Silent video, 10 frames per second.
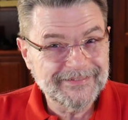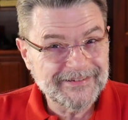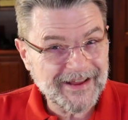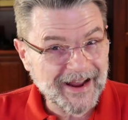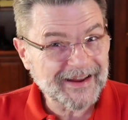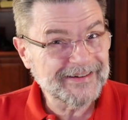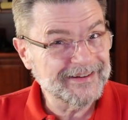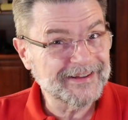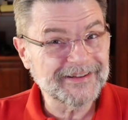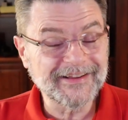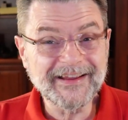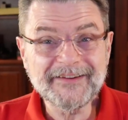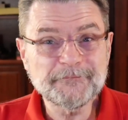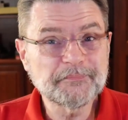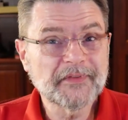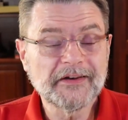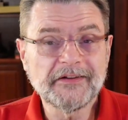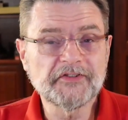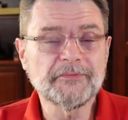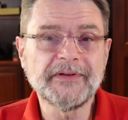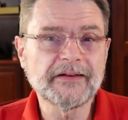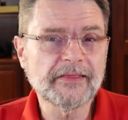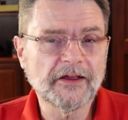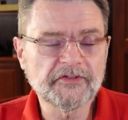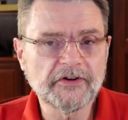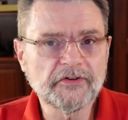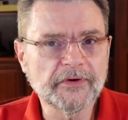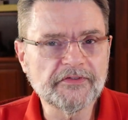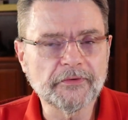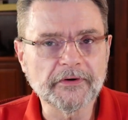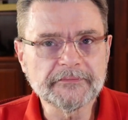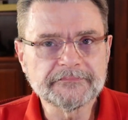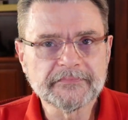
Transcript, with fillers: technically doesn't mean 1024.